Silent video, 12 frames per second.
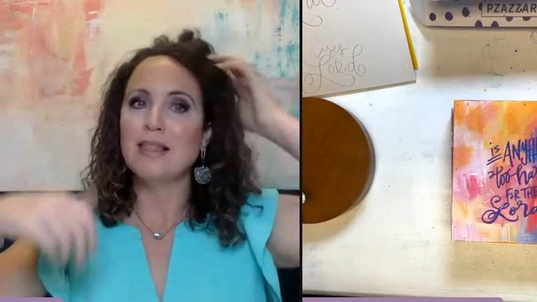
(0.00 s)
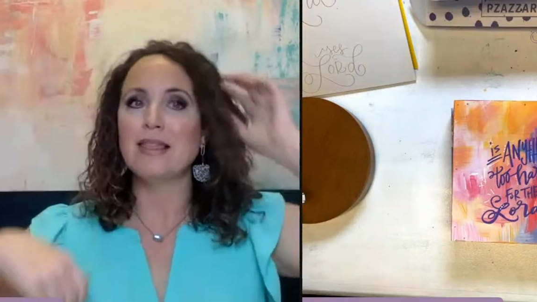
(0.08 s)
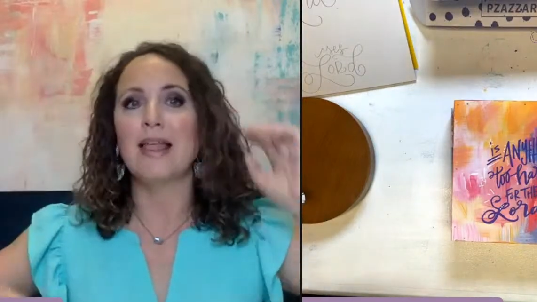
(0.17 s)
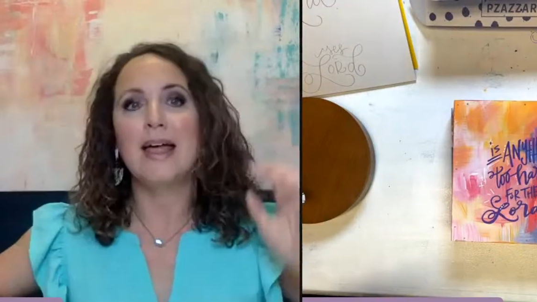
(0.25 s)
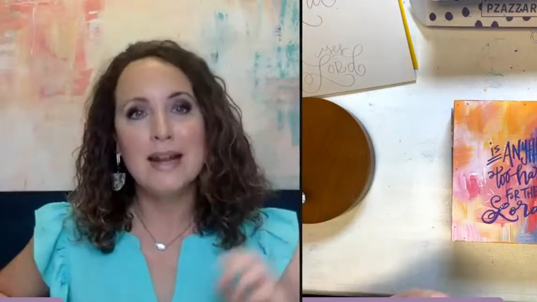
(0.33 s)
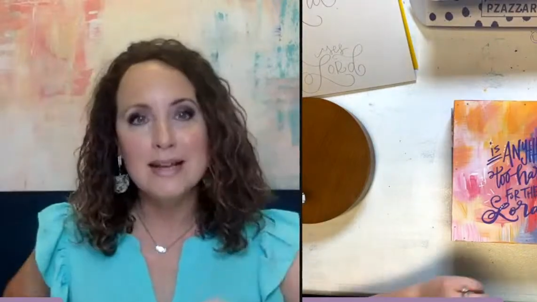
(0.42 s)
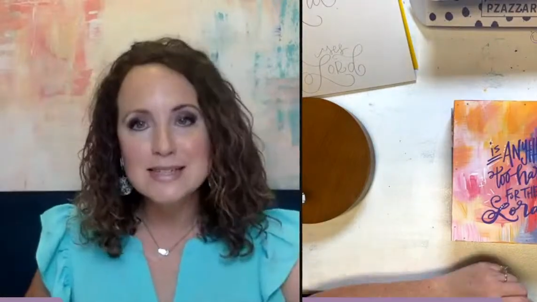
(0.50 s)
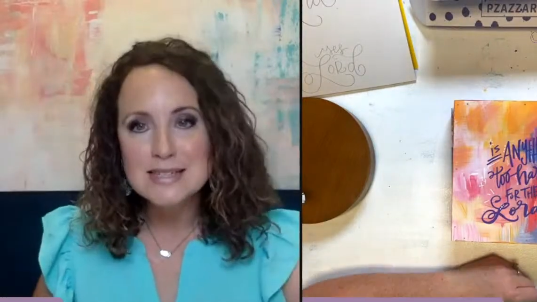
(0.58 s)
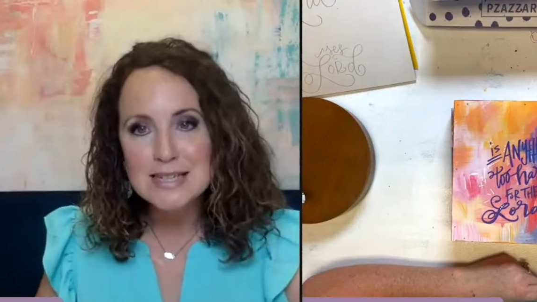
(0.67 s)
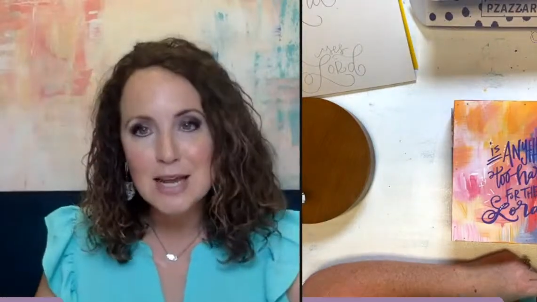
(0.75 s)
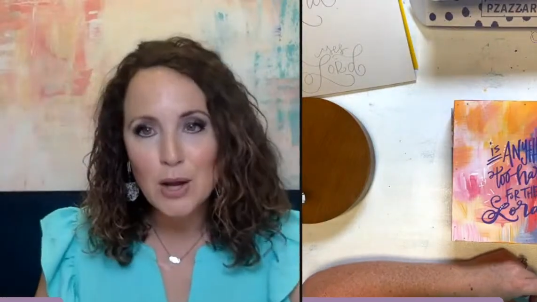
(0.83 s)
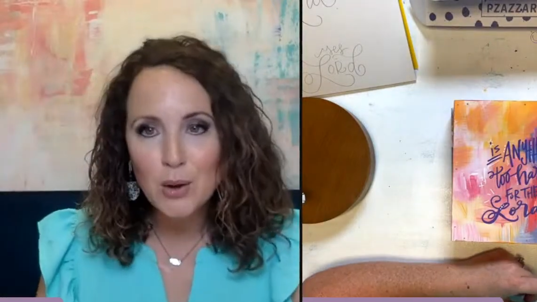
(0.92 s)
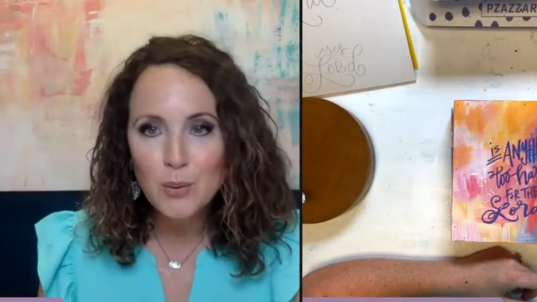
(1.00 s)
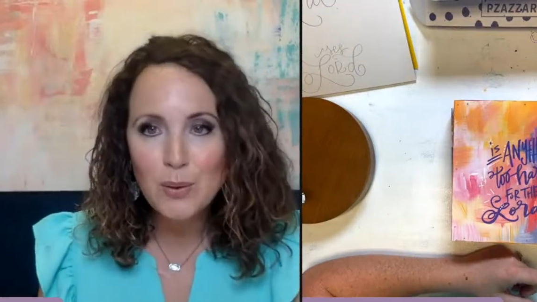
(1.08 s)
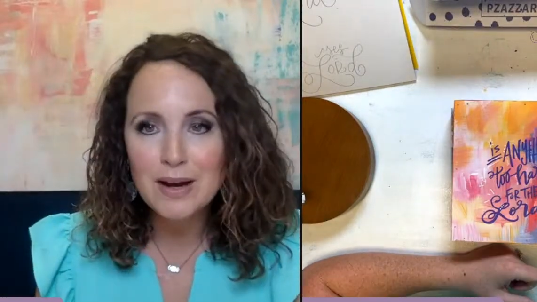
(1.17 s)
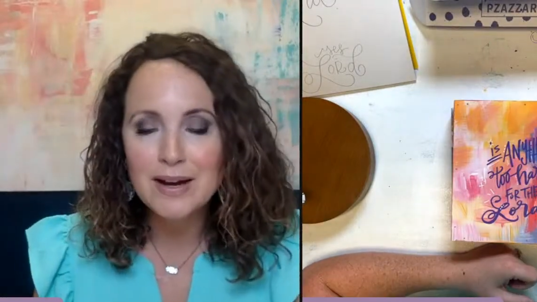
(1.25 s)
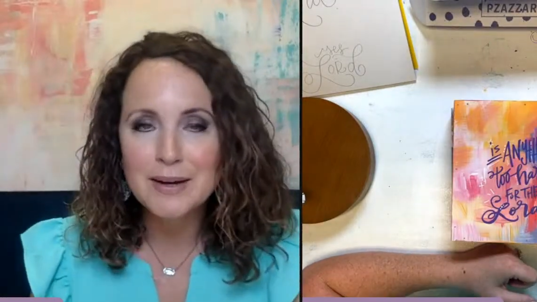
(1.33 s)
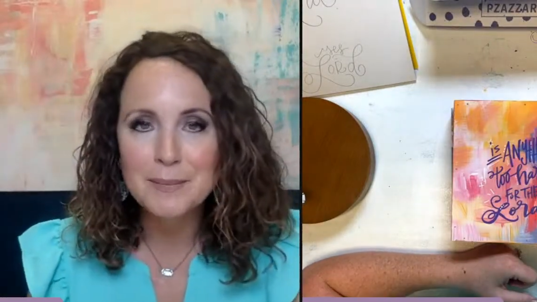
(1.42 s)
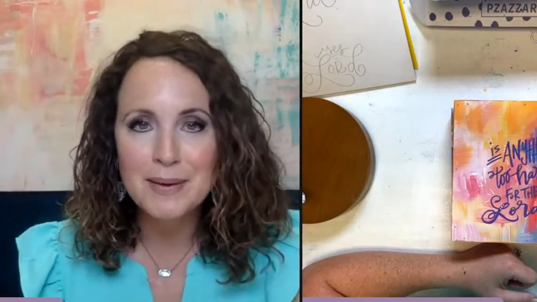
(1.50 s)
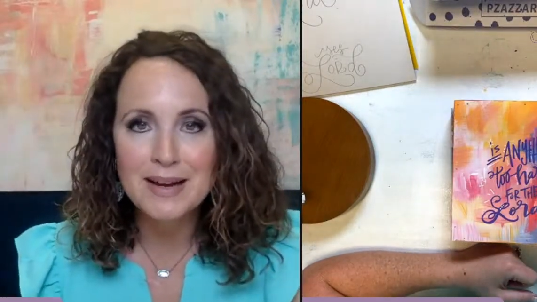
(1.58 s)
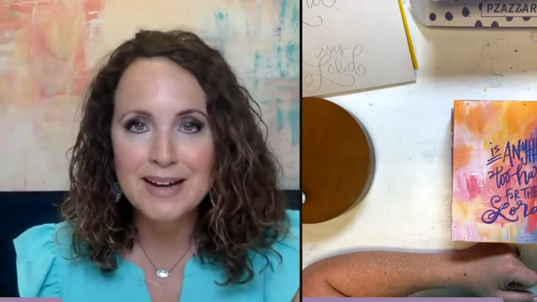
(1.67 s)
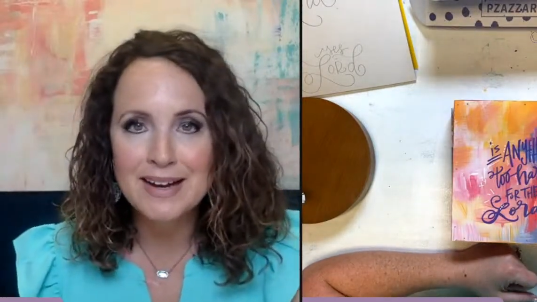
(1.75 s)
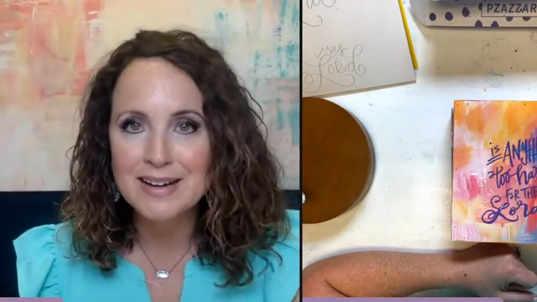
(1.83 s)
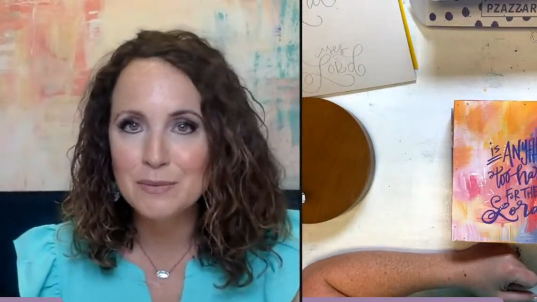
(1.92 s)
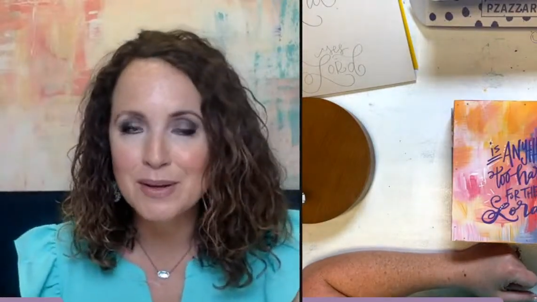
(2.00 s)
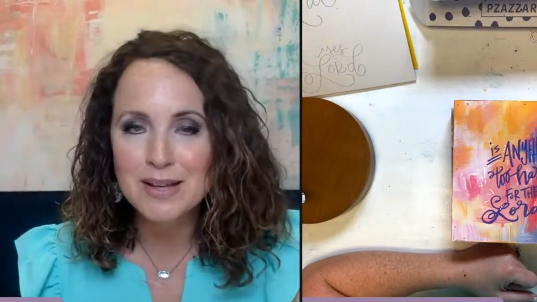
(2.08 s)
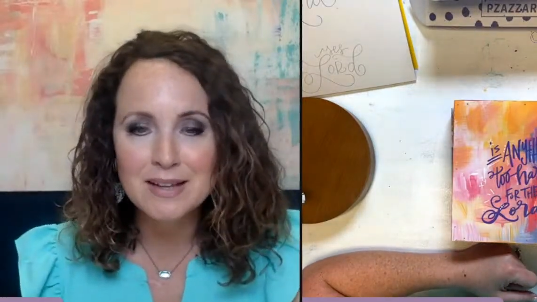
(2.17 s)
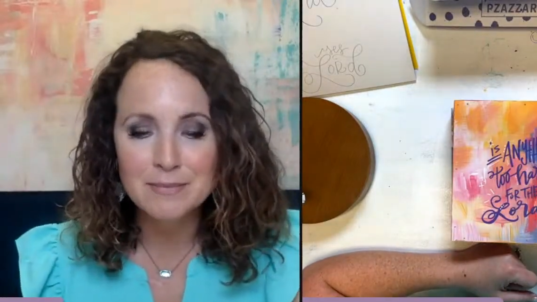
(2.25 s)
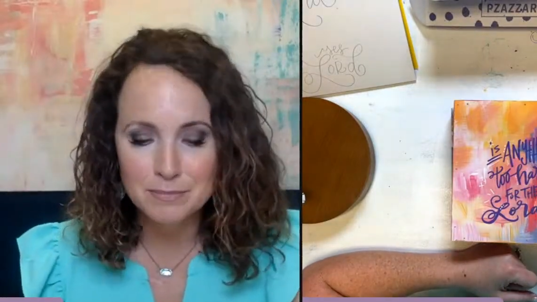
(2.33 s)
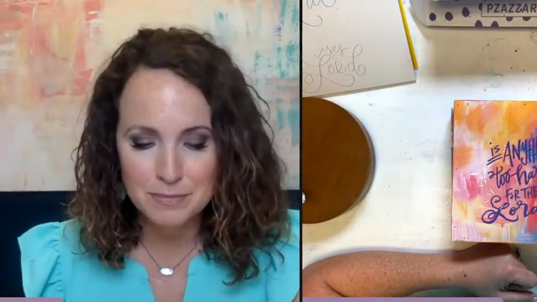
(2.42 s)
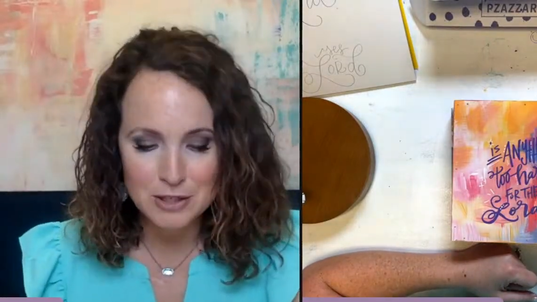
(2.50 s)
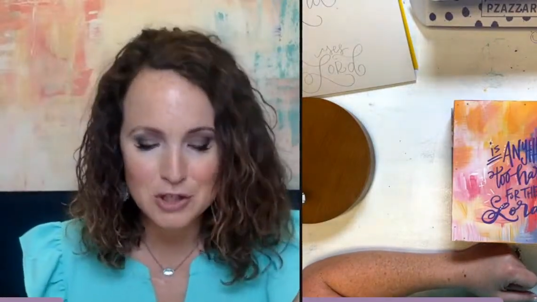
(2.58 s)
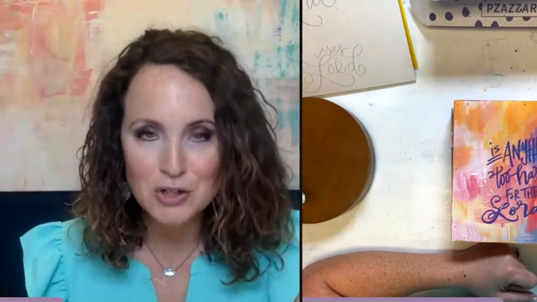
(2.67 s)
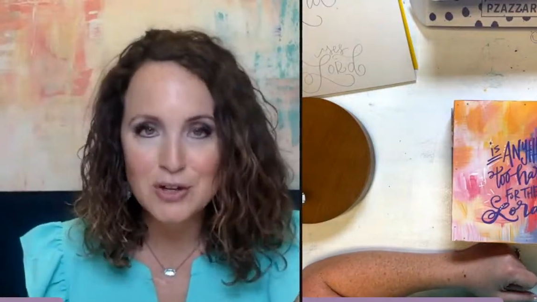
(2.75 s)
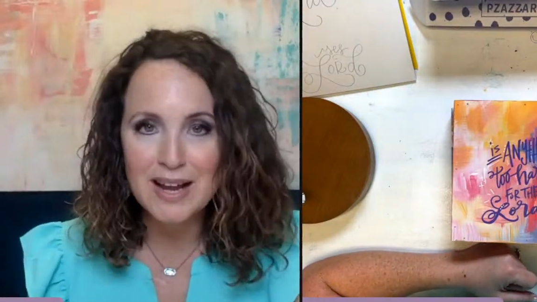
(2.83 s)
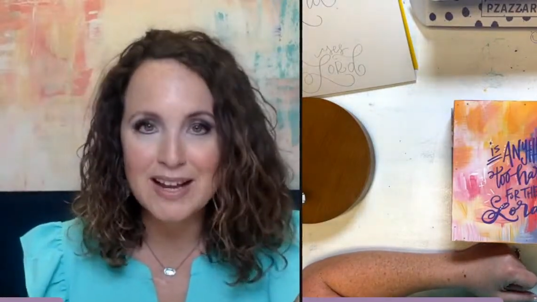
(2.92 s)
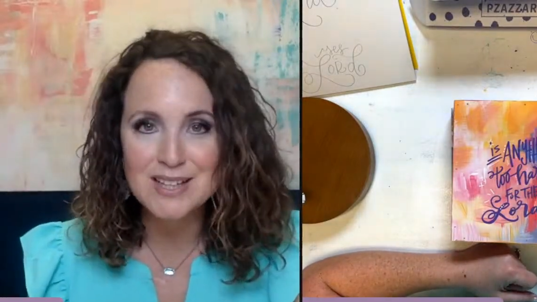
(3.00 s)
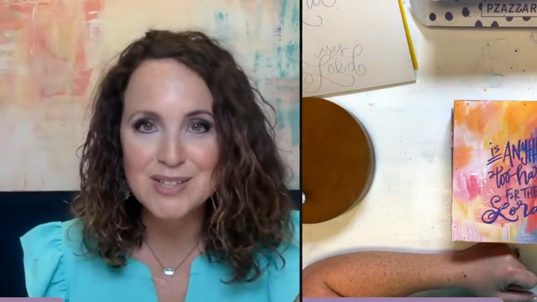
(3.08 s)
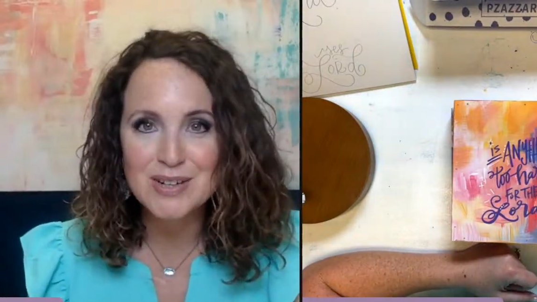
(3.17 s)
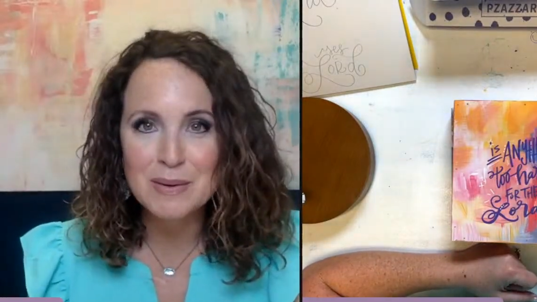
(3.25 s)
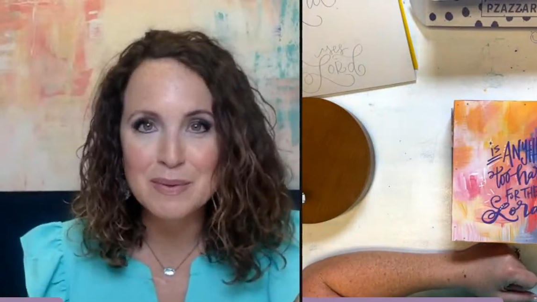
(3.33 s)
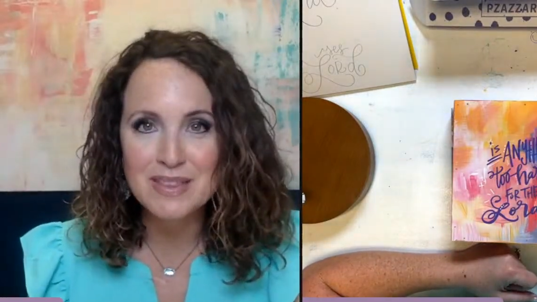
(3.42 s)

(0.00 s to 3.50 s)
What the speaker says: let us know, and we can be sure to answer it.